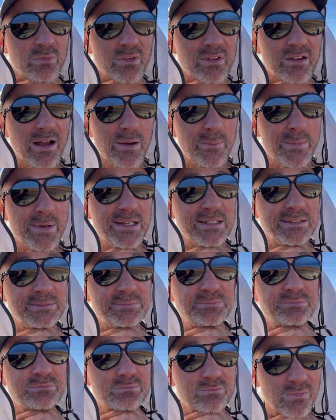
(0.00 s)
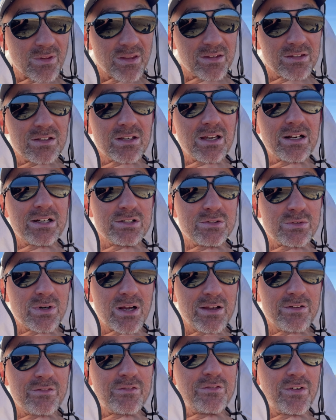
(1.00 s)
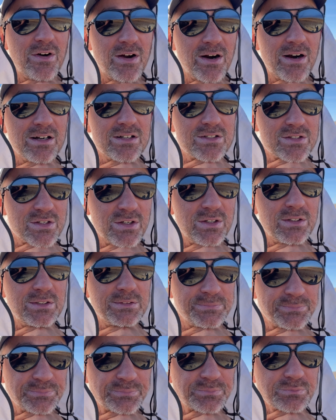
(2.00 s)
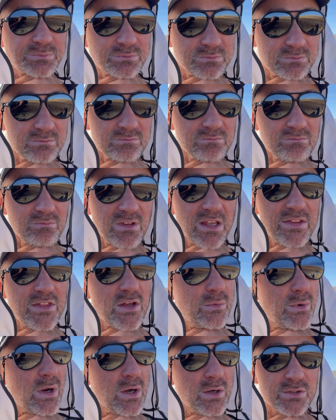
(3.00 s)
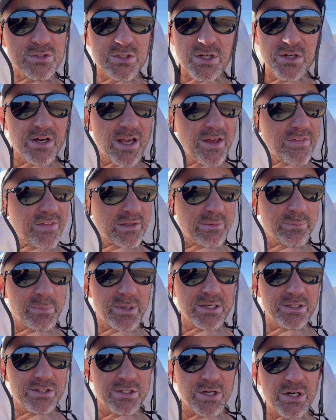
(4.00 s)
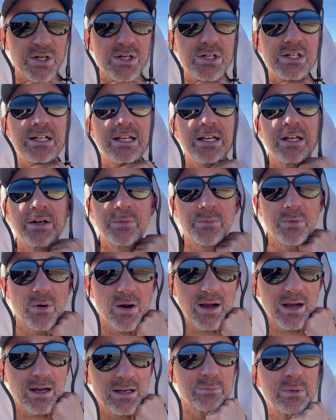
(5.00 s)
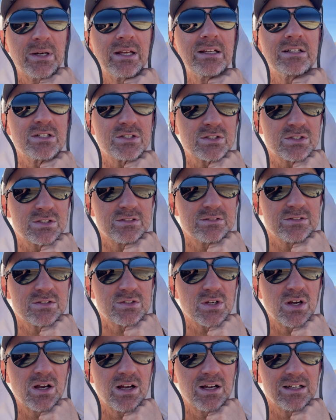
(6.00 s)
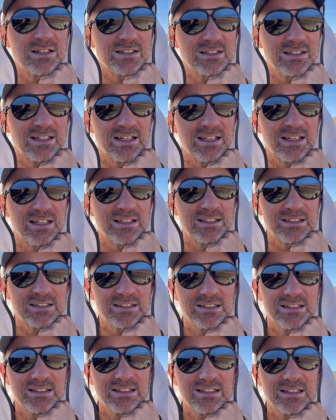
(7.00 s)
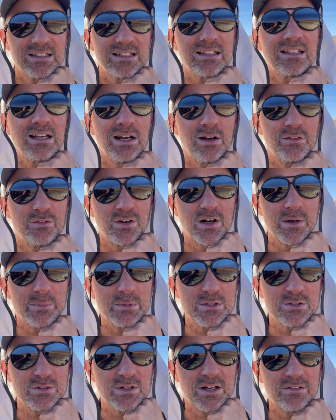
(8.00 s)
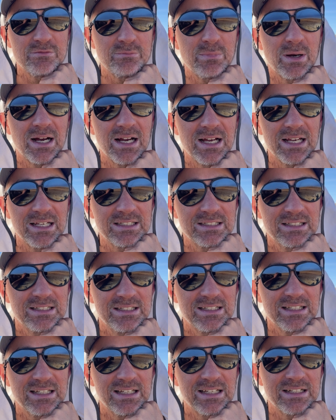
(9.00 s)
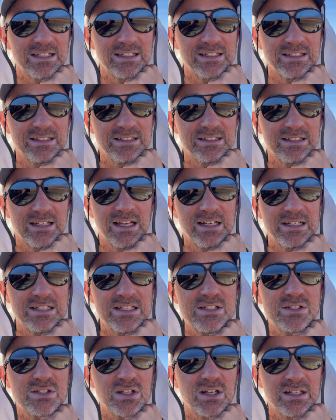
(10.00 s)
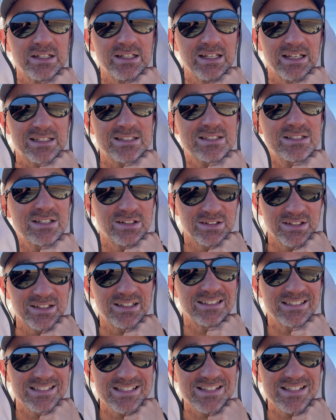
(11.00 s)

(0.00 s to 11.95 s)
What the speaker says: I mean, you got to drive far. So, and the roads are nothing but dirt and rock. But I just saw a farmer drive by in a Nissan Xterra.